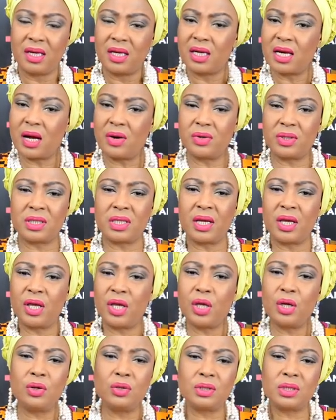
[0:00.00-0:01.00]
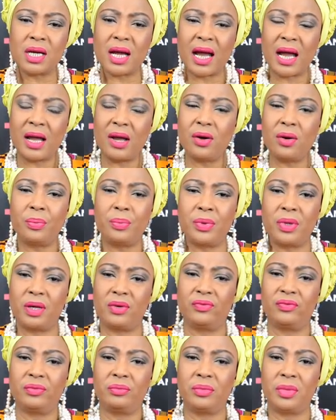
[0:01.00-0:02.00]
That was a huge eye-opener
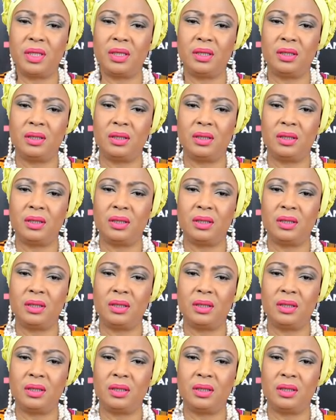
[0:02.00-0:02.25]
for me.